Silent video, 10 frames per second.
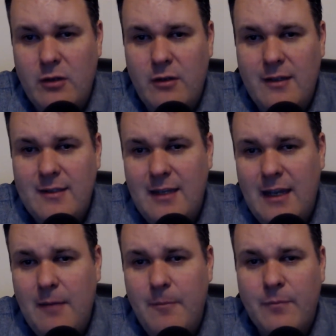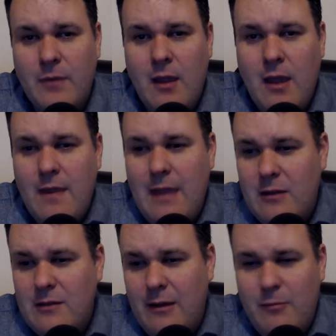let's say.
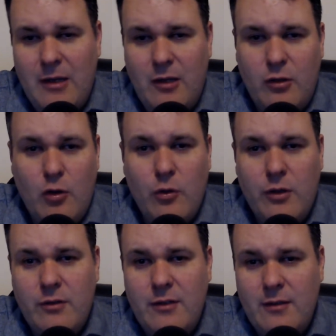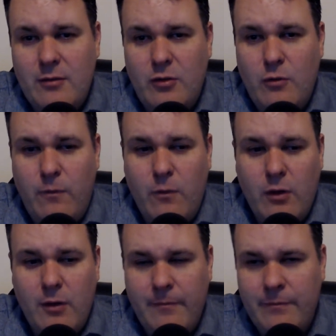That would be a good goal to shoot
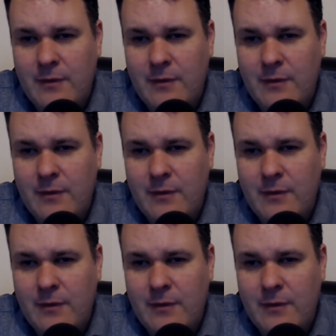for.